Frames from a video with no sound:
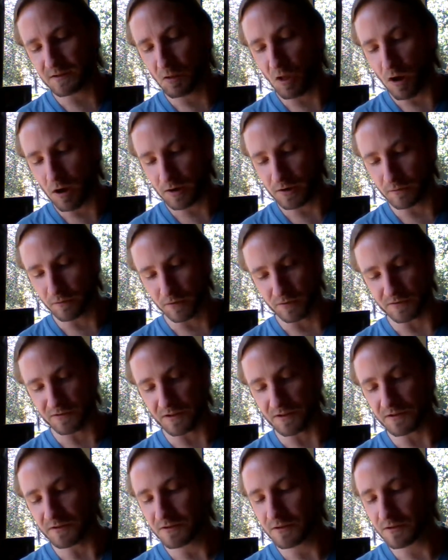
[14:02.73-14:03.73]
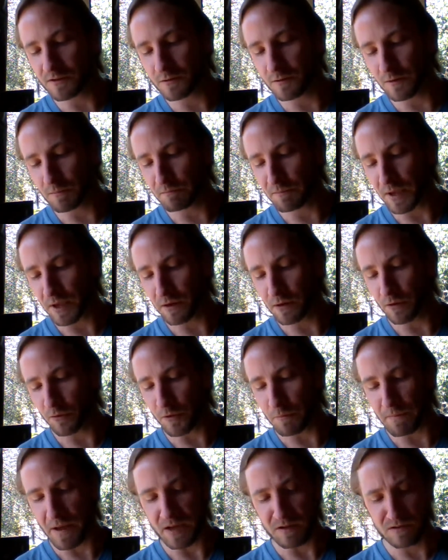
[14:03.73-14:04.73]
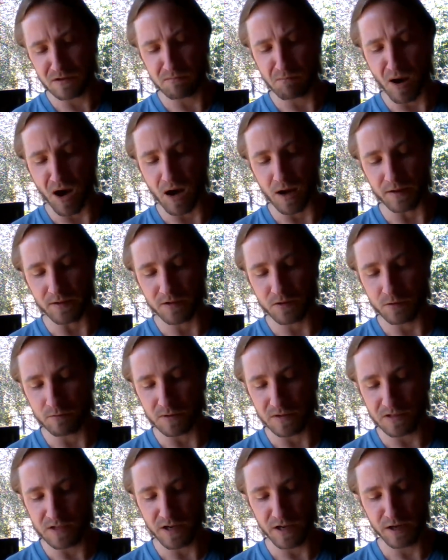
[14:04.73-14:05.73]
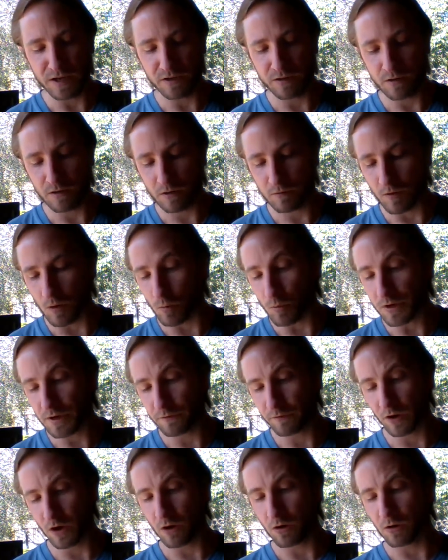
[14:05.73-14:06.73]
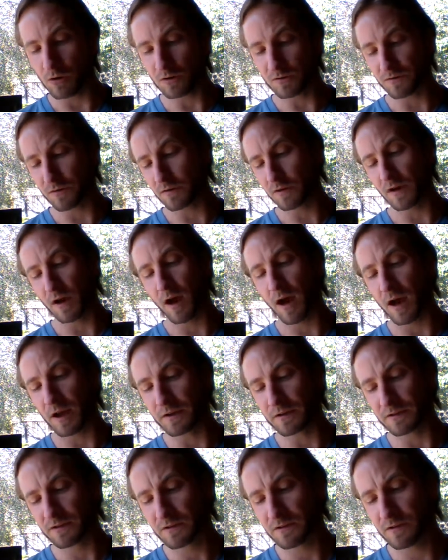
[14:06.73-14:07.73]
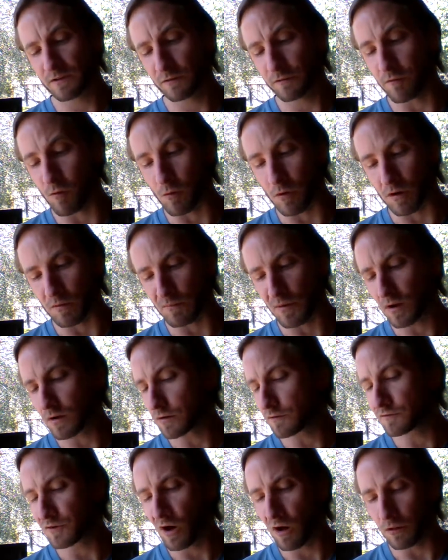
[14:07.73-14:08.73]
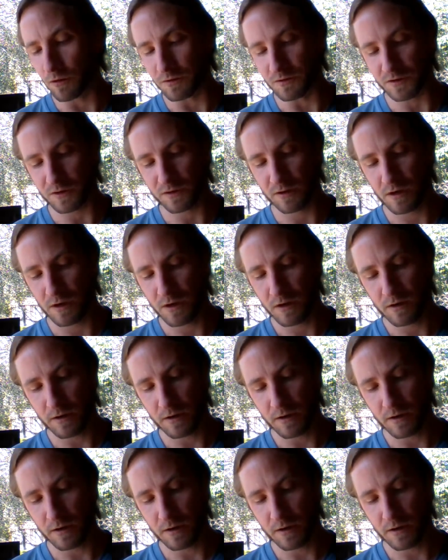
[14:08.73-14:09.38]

lawgivers is to compel the best minds to attain what we have called the highest form of knowledge,